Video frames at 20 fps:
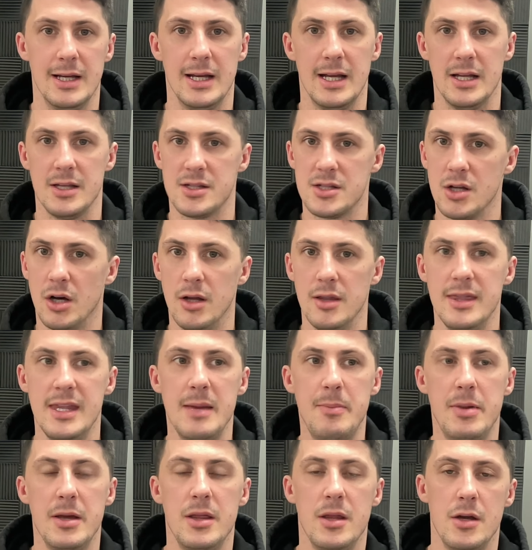And start
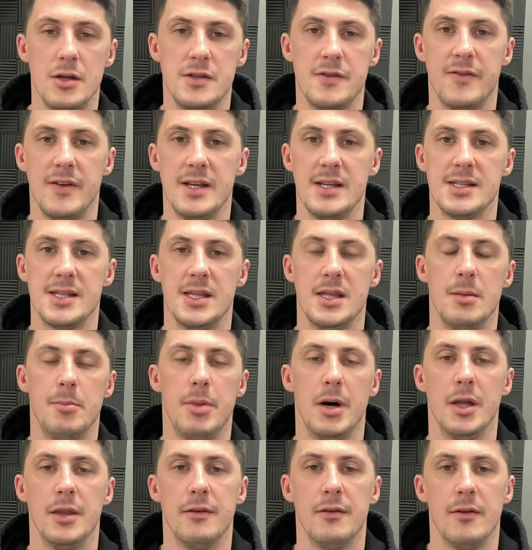nipping those things in the
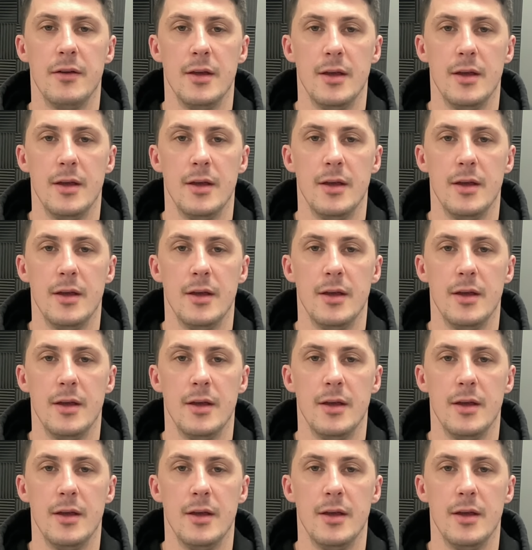bud.